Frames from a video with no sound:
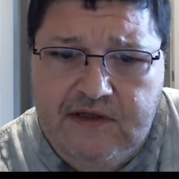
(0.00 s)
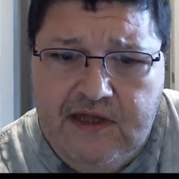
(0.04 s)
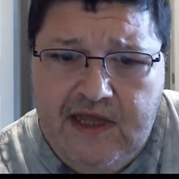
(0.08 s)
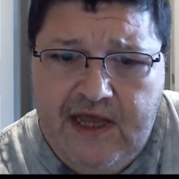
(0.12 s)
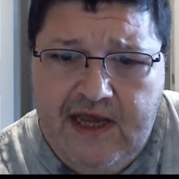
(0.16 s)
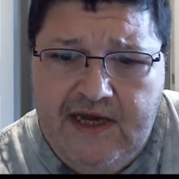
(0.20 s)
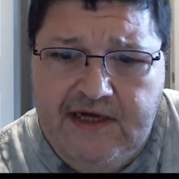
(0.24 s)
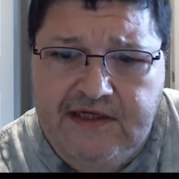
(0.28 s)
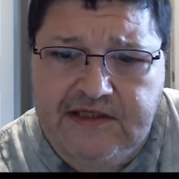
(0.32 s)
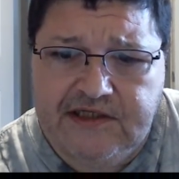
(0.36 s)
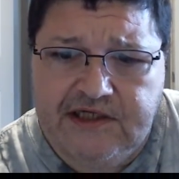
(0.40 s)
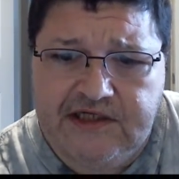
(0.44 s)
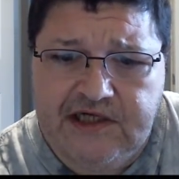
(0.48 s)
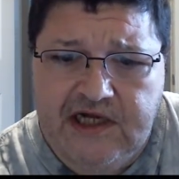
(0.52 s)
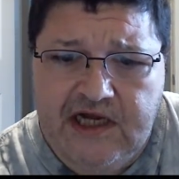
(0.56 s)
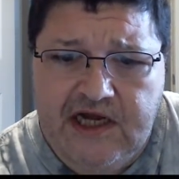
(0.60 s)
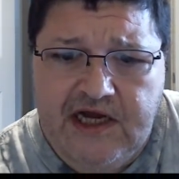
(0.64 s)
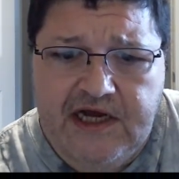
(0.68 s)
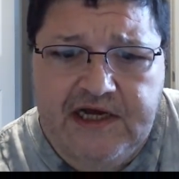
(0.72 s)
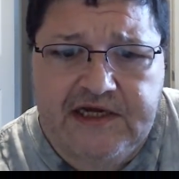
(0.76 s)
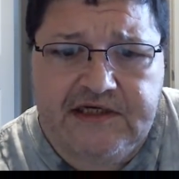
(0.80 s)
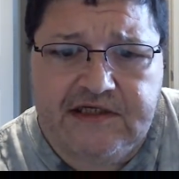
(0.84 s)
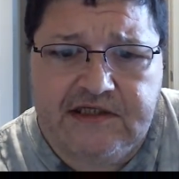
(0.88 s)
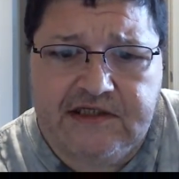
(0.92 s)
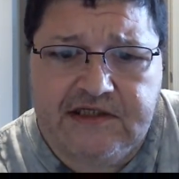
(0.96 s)

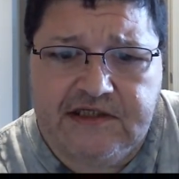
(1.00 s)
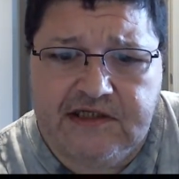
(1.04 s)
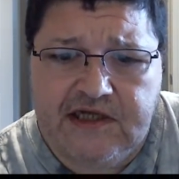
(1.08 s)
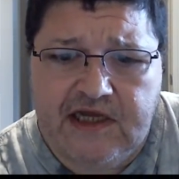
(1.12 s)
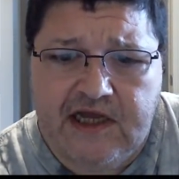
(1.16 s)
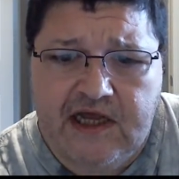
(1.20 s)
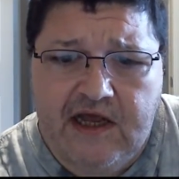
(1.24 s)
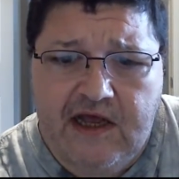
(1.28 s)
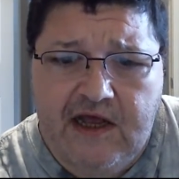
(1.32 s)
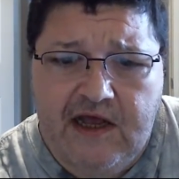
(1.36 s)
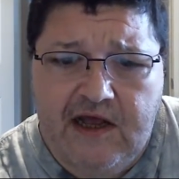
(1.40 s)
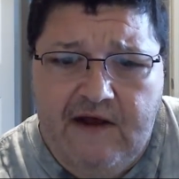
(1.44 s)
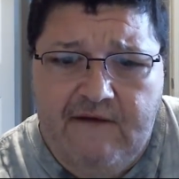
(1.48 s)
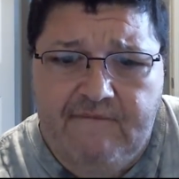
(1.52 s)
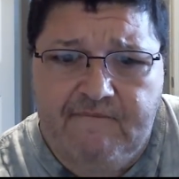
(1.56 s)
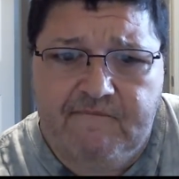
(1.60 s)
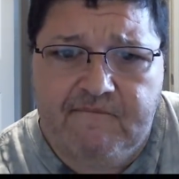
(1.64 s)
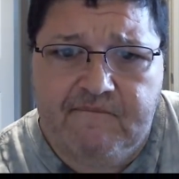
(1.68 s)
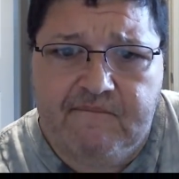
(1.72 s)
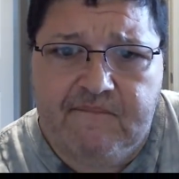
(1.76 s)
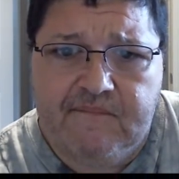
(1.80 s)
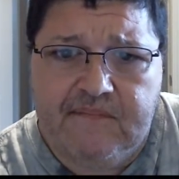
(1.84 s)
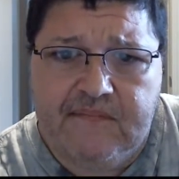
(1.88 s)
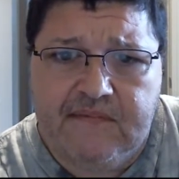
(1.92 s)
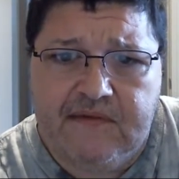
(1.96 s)
Exercise
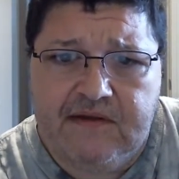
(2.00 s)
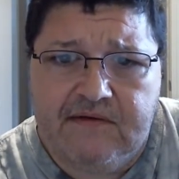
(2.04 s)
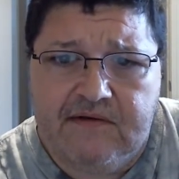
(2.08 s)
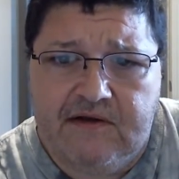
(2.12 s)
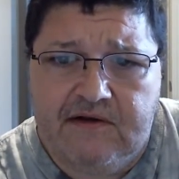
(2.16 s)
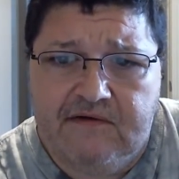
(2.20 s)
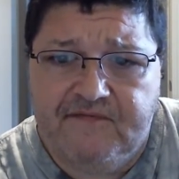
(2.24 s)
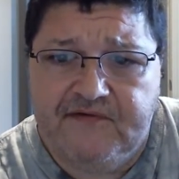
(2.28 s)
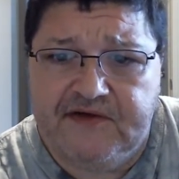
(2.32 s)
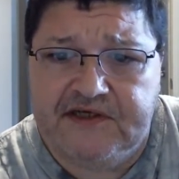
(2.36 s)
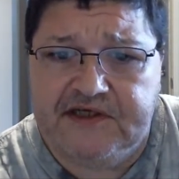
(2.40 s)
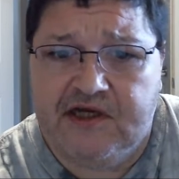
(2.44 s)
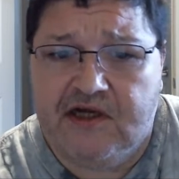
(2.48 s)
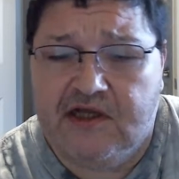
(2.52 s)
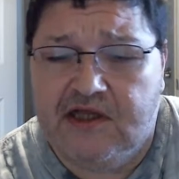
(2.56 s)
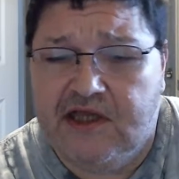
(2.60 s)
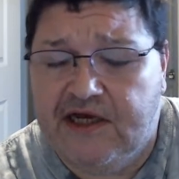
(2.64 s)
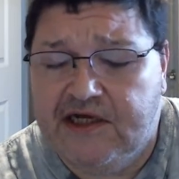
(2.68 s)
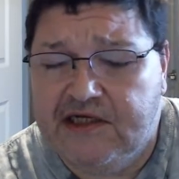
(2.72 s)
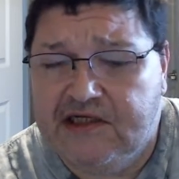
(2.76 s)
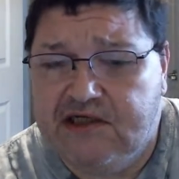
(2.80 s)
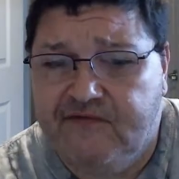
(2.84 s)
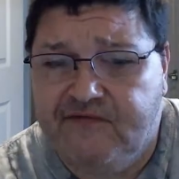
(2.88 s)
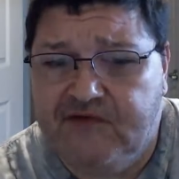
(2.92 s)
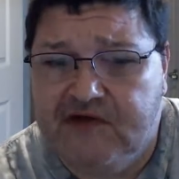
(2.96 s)
and physical
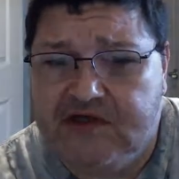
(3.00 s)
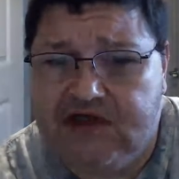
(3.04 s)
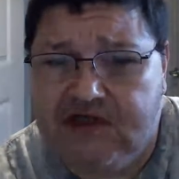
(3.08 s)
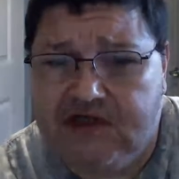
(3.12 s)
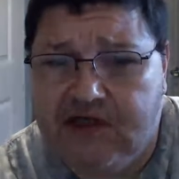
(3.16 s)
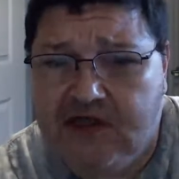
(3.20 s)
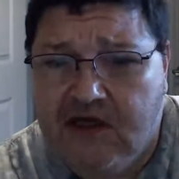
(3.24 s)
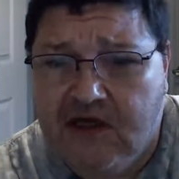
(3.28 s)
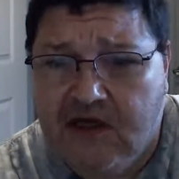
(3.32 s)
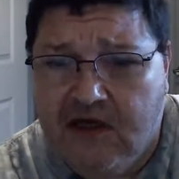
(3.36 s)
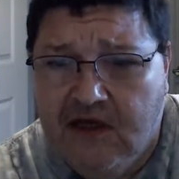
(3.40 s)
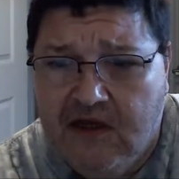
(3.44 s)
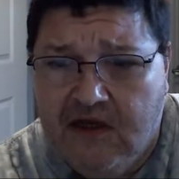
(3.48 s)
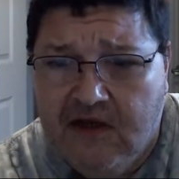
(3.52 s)
activity.